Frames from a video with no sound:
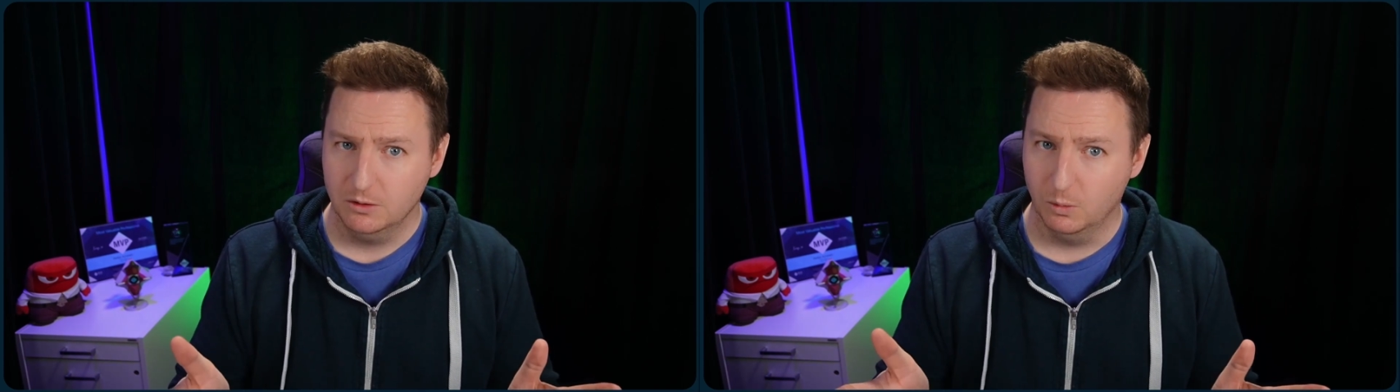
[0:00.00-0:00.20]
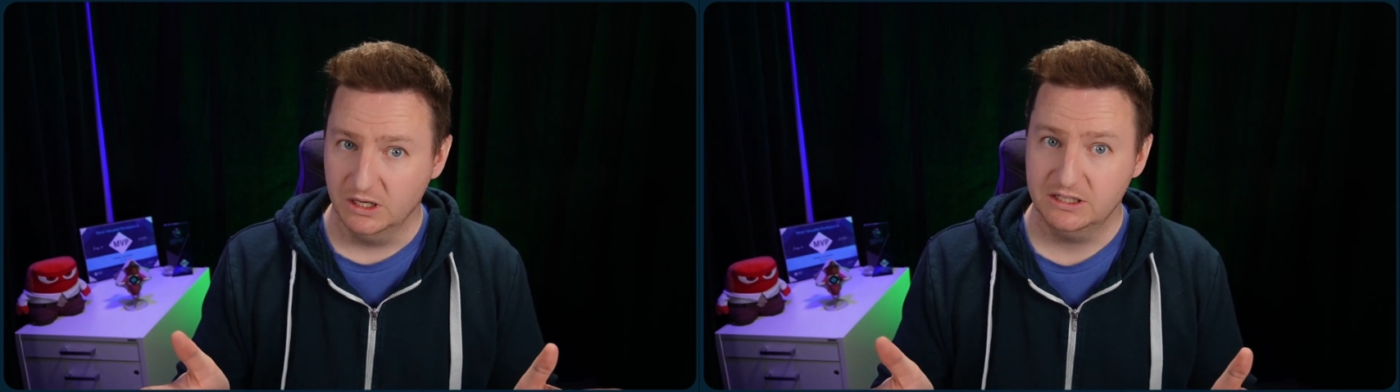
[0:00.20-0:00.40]

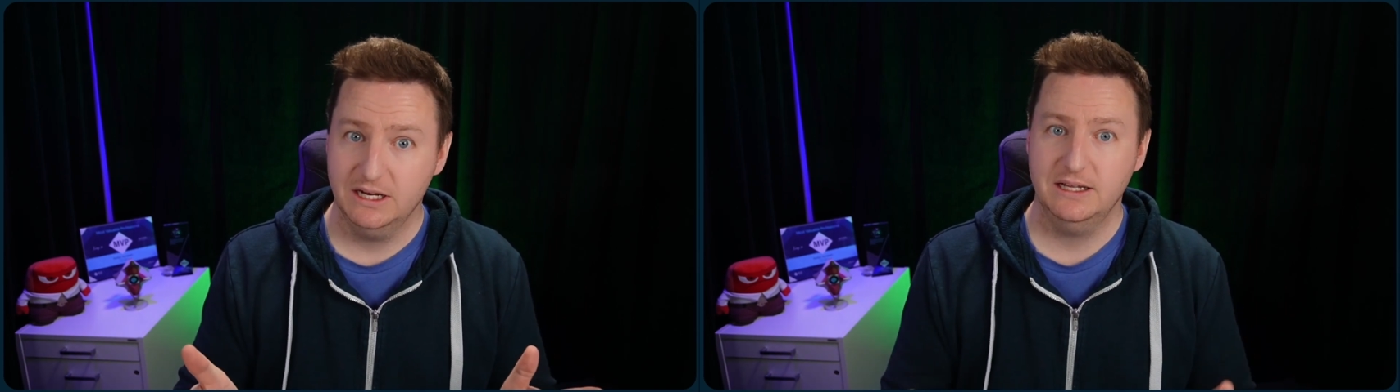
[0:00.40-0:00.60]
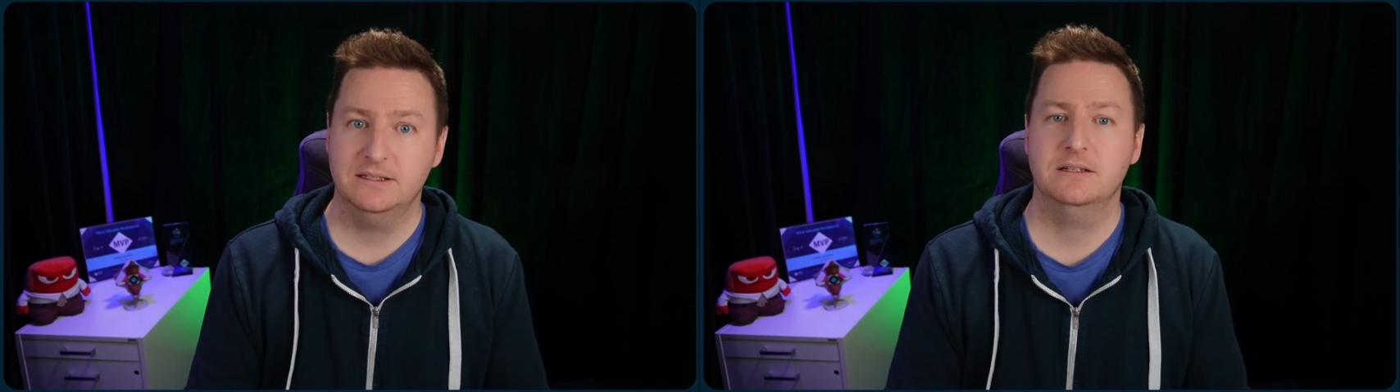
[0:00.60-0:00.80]
which
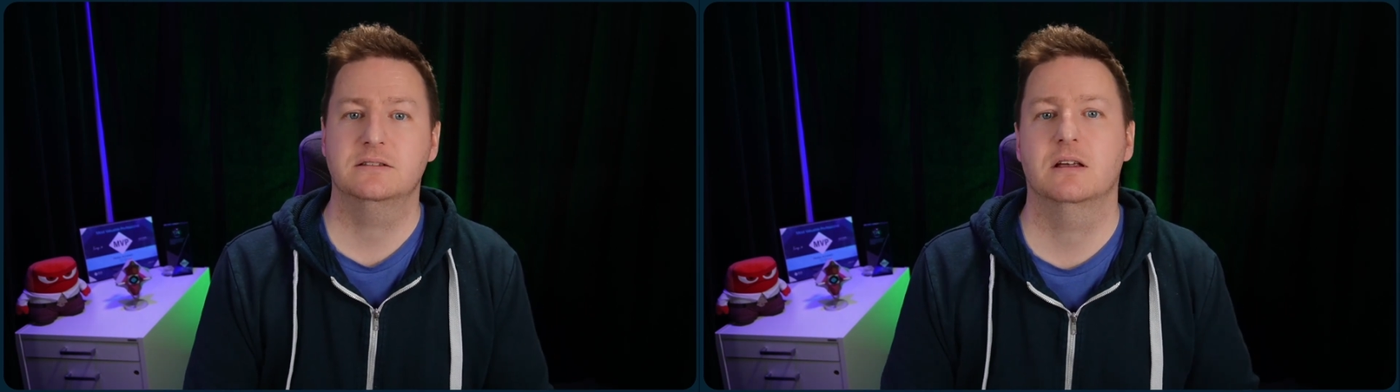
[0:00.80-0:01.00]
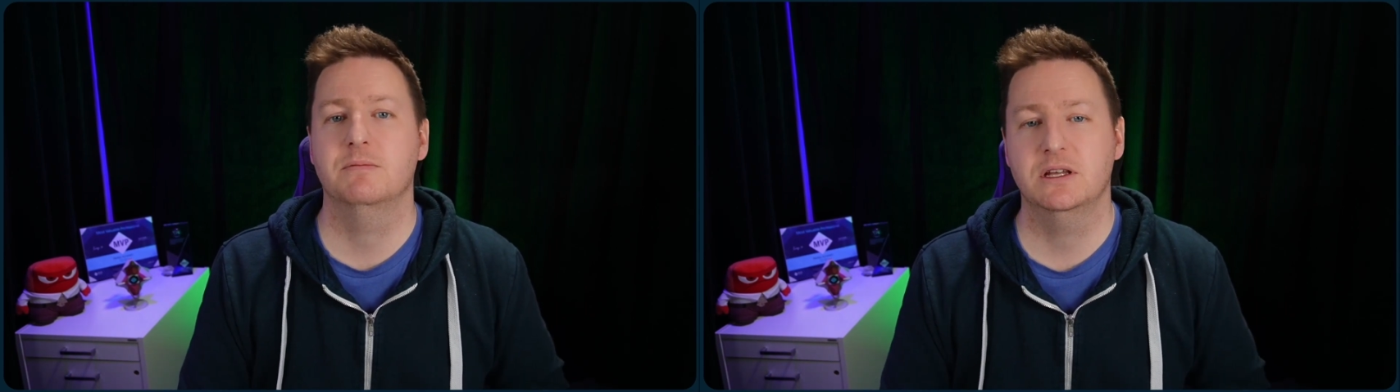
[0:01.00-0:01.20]
isn't
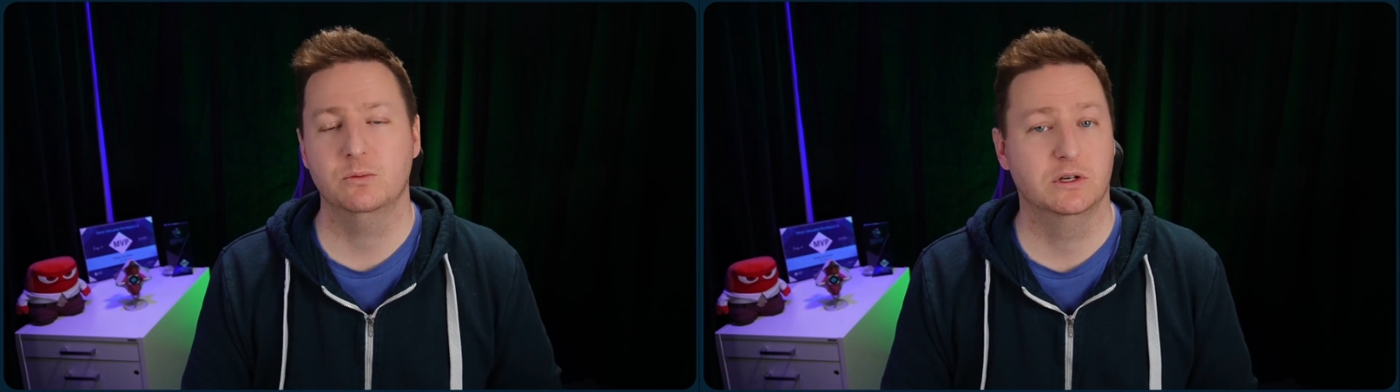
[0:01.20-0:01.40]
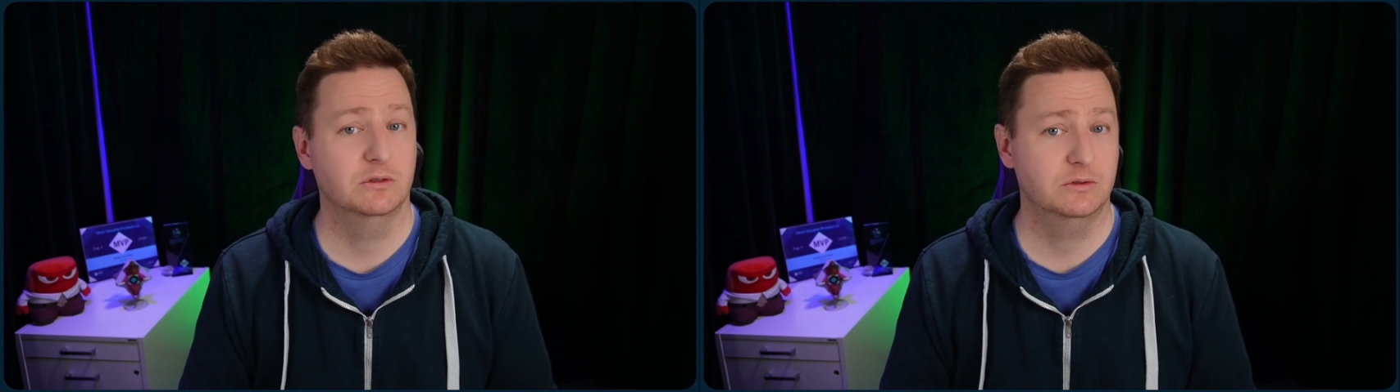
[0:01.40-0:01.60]
something
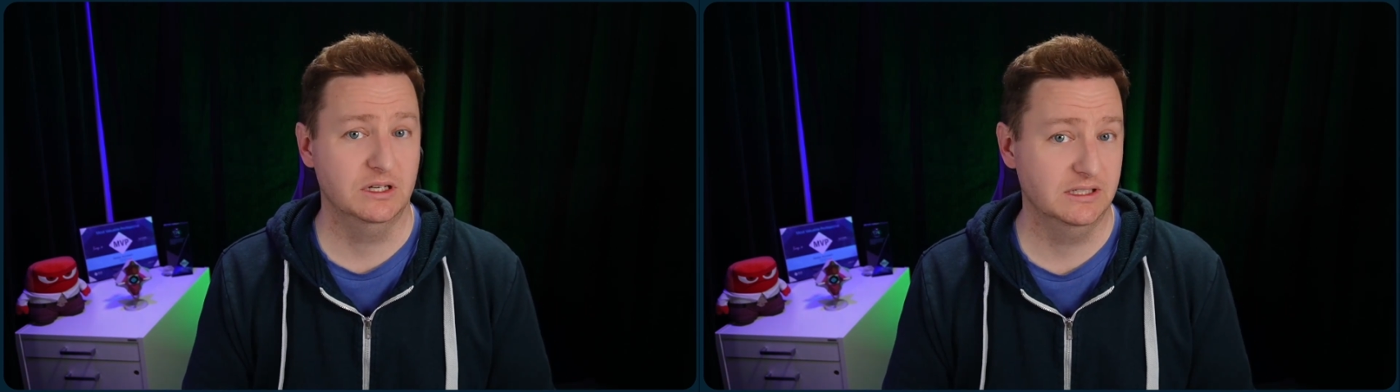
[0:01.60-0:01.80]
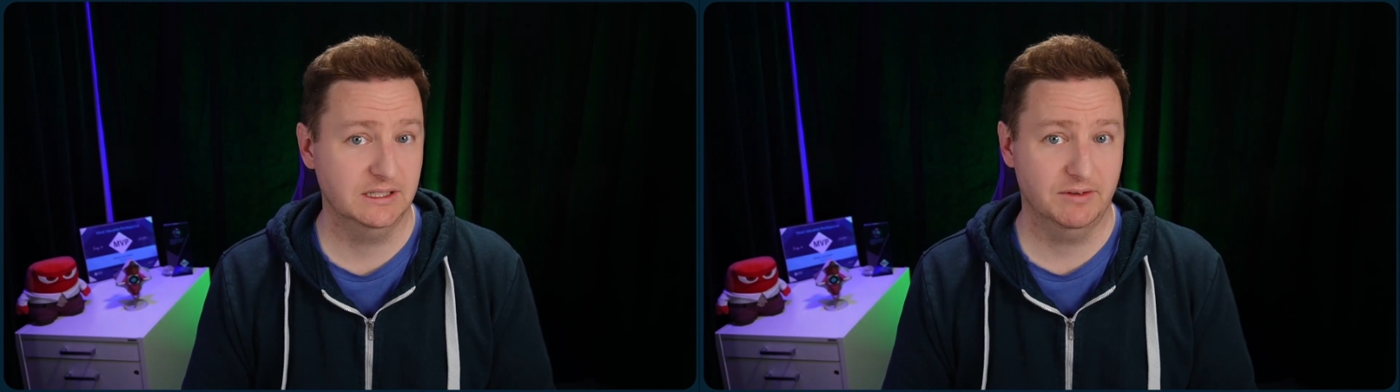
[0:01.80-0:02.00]
Windows
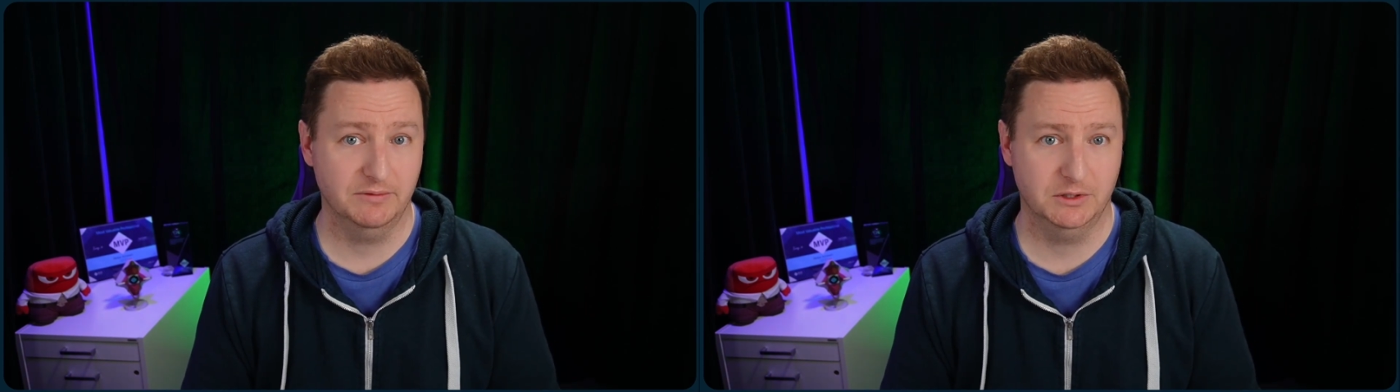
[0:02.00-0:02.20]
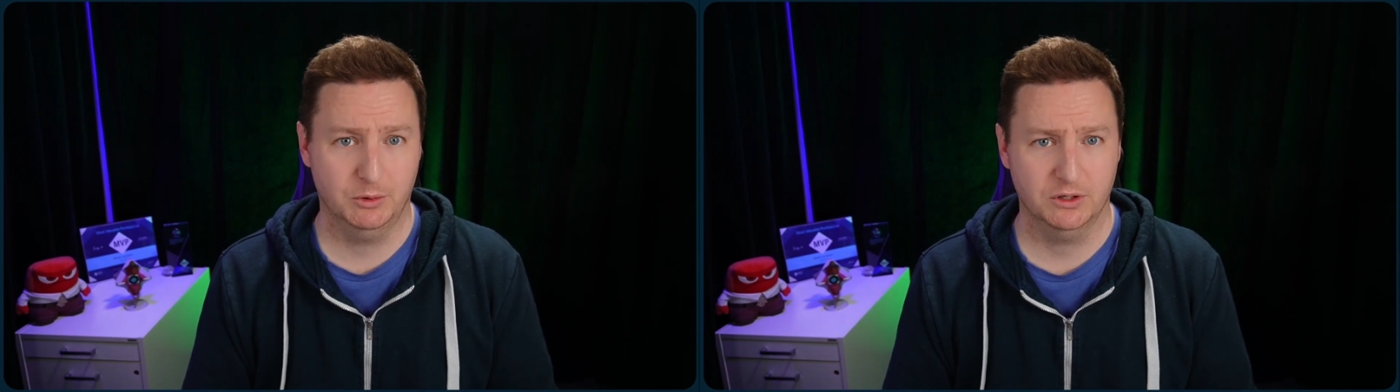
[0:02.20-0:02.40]

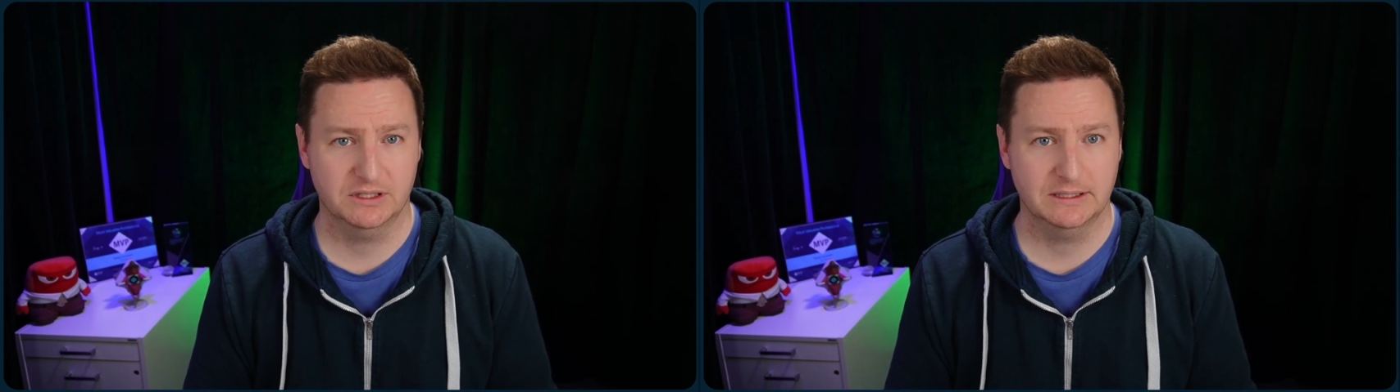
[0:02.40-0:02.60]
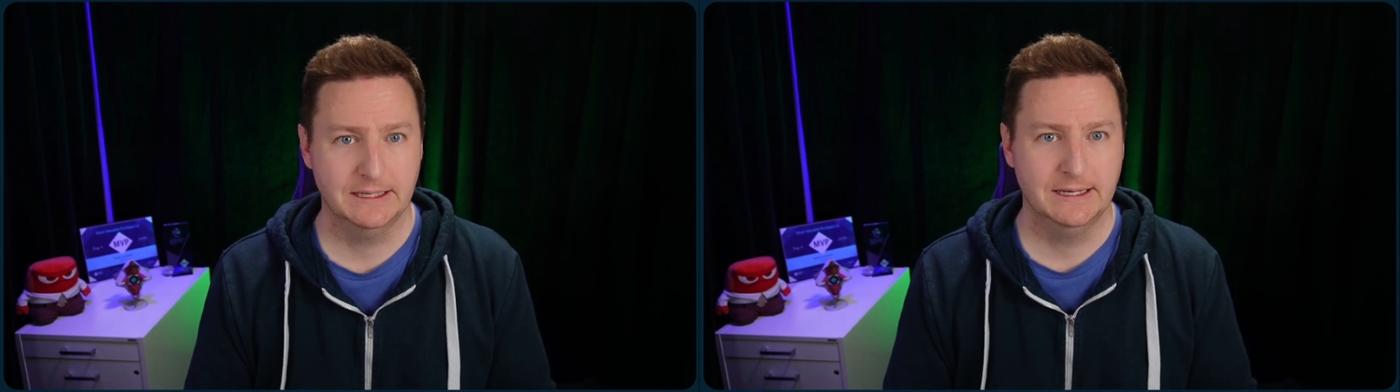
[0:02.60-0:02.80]
365 supports.